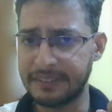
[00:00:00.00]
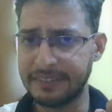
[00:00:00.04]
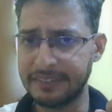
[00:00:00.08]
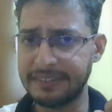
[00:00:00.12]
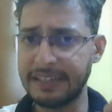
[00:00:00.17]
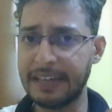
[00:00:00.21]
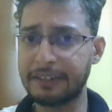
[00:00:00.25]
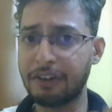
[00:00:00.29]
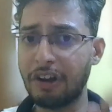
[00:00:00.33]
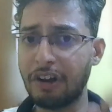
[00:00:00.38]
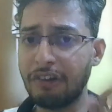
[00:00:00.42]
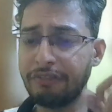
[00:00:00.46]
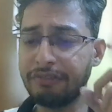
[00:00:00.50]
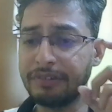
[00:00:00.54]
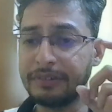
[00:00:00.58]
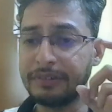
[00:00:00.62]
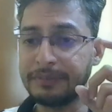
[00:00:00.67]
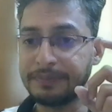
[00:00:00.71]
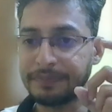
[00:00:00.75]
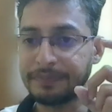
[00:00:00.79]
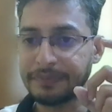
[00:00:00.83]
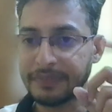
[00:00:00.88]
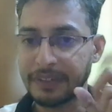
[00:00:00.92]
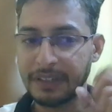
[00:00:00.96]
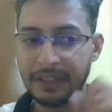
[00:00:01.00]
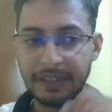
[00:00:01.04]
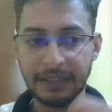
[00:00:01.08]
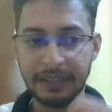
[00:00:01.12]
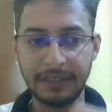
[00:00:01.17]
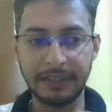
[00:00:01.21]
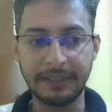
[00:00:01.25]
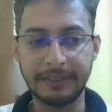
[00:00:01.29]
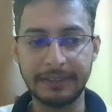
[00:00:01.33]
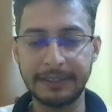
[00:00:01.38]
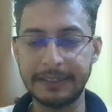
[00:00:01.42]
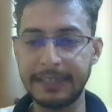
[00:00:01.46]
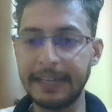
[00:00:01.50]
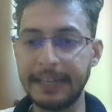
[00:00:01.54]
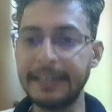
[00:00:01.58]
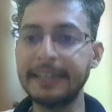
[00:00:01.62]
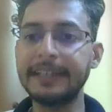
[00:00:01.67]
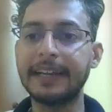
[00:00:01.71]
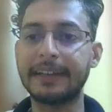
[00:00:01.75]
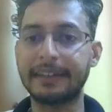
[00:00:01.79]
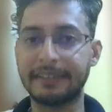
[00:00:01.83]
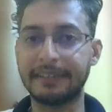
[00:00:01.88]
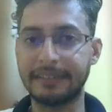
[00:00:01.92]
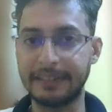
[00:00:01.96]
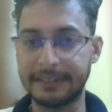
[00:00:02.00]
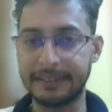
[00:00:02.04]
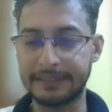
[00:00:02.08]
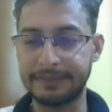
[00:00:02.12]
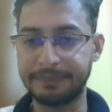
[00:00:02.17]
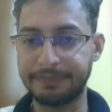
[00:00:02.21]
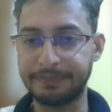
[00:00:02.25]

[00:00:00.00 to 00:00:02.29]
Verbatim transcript: set of training data set.